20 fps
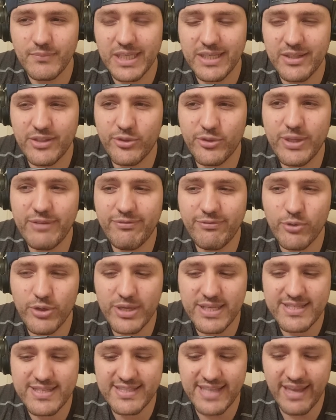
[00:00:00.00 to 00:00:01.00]
uh, three
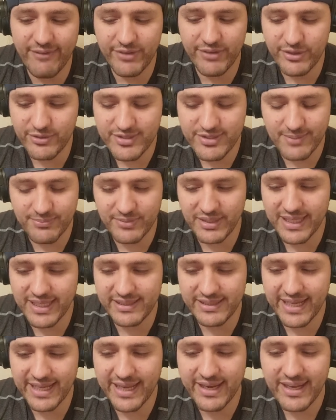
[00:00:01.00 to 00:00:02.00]
forty-seven or something
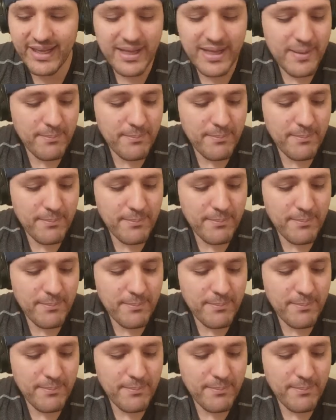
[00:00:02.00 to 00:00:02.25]
like that.